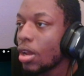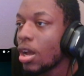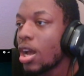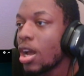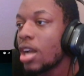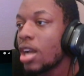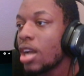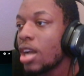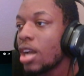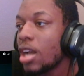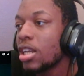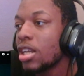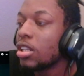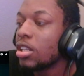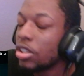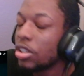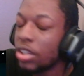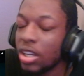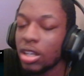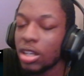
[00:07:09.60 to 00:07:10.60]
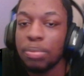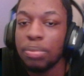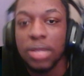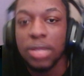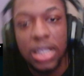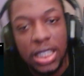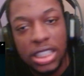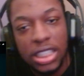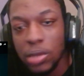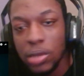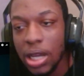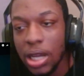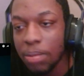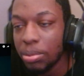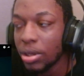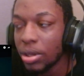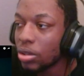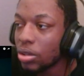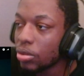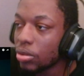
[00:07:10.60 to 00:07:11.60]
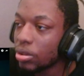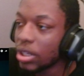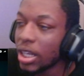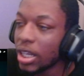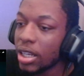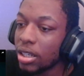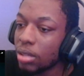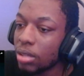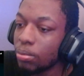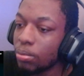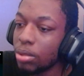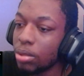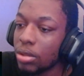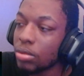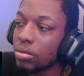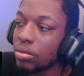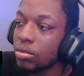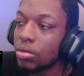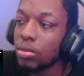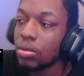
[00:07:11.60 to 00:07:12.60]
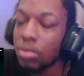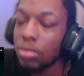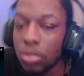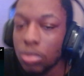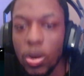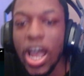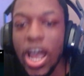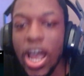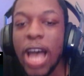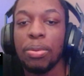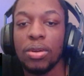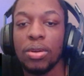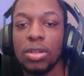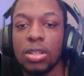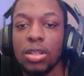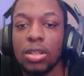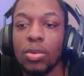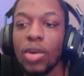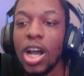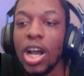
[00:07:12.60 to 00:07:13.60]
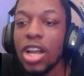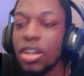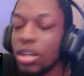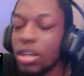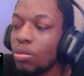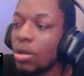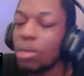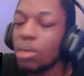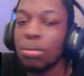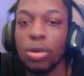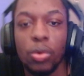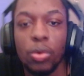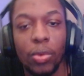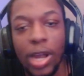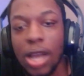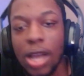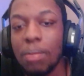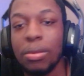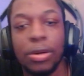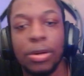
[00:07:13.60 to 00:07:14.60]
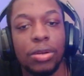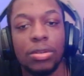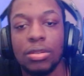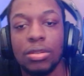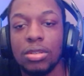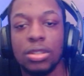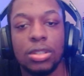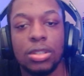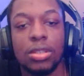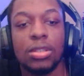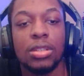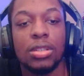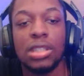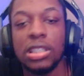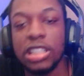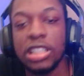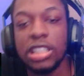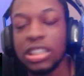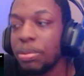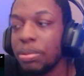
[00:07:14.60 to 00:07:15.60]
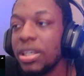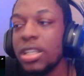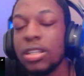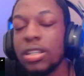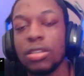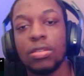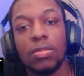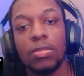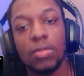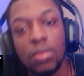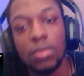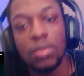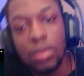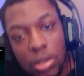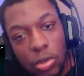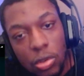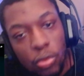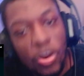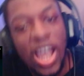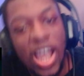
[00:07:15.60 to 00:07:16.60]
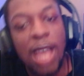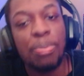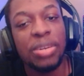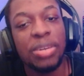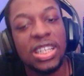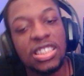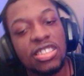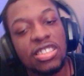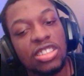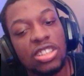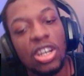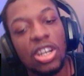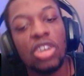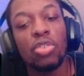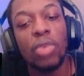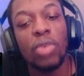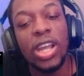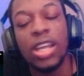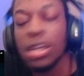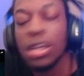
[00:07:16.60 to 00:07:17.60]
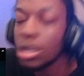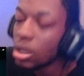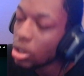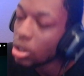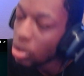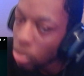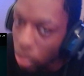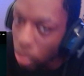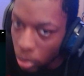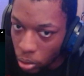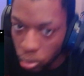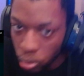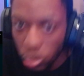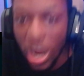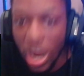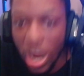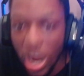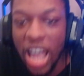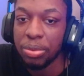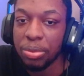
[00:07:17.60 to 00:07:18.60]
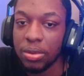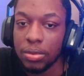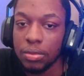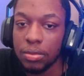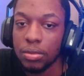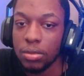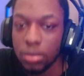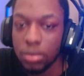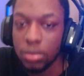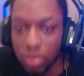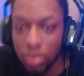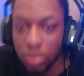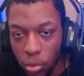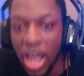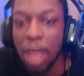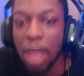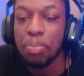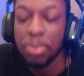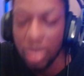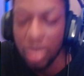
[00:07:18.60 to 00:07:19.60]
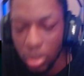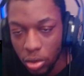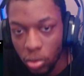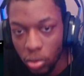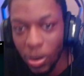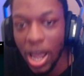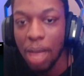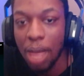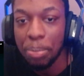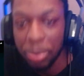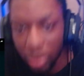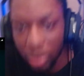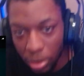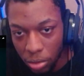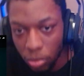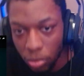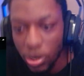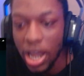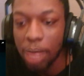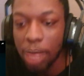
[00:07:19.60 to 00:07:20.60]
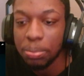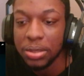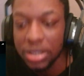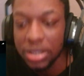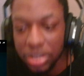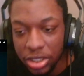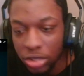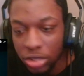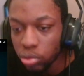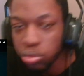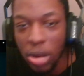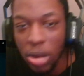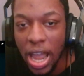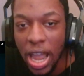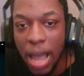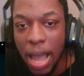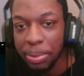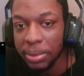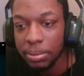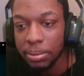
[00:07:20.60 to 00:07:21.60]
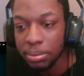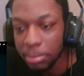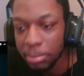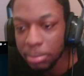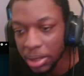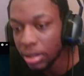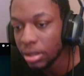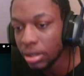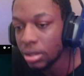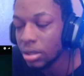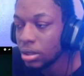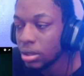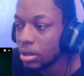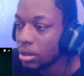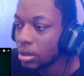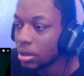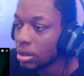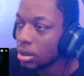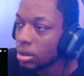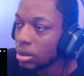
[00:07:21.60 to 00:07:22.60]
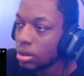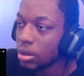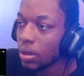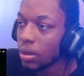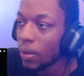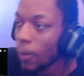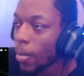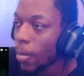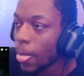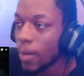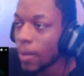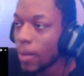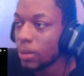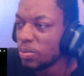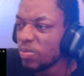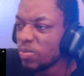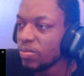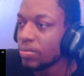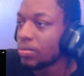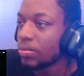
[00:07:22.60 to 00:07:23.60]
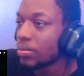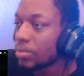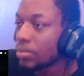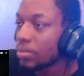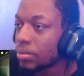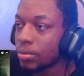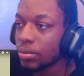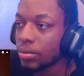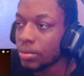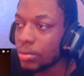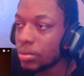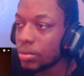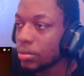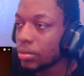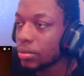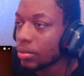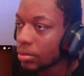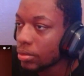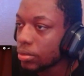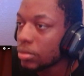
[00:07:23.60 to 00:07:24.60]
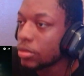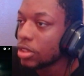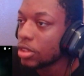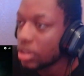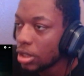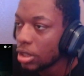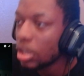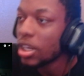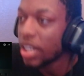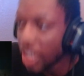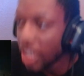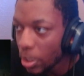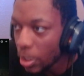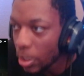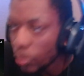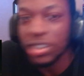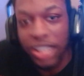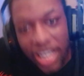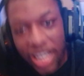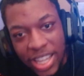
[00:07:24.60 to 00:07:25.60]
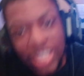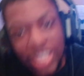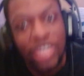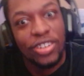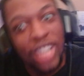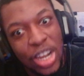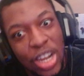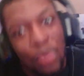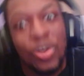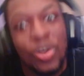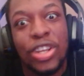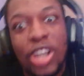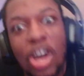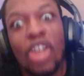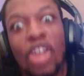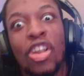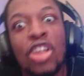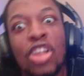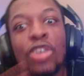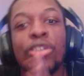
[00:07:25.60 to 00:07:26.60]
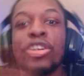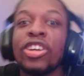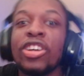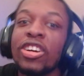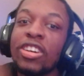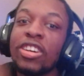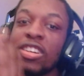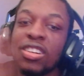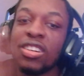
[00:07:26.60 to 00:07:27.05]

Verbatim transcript: Alright, come on, Lil Durk. Please rap, bro. Like, bro, rap. Why? Come on, bro. Rap, bro. This beat, rap. It's a song, right? Rap, rap, rap, rap. Just rap, man. Go, go, go. Ran off with a hundred. I drink. Thank you. There we go, Lil Durk.